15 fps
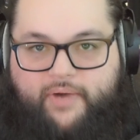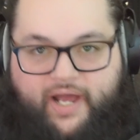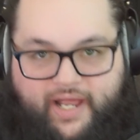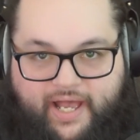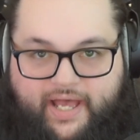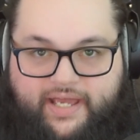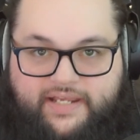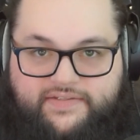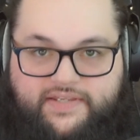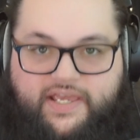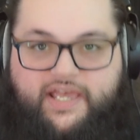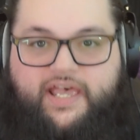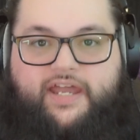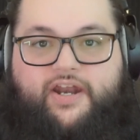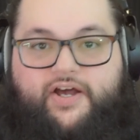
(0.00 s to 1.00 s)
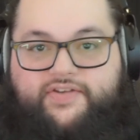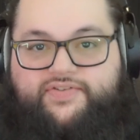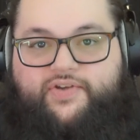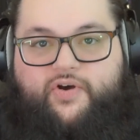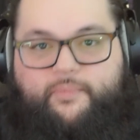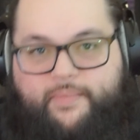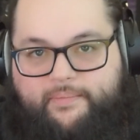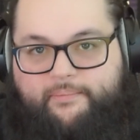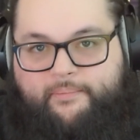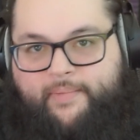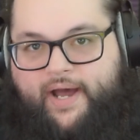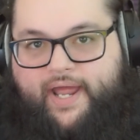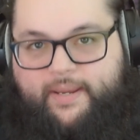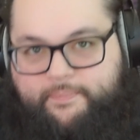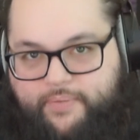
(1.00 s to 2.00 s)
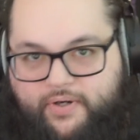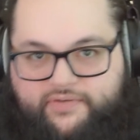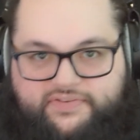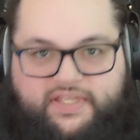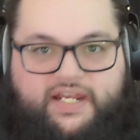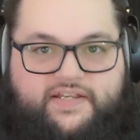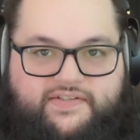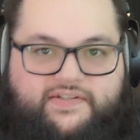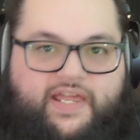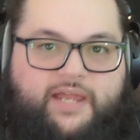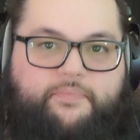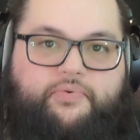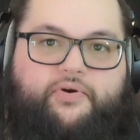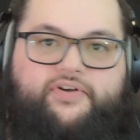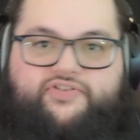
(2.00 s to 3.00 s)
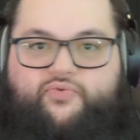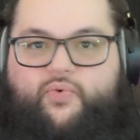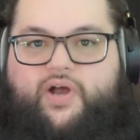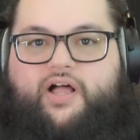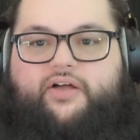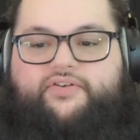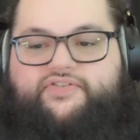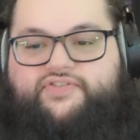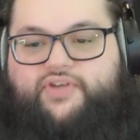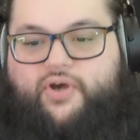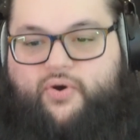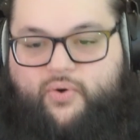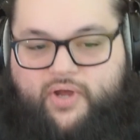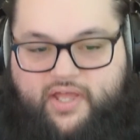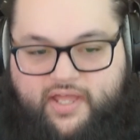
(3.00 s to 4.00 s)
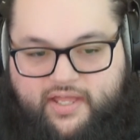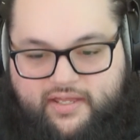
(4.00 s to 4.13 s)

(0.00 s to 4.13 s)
my eyes. And also, my birthday is in April as well. So,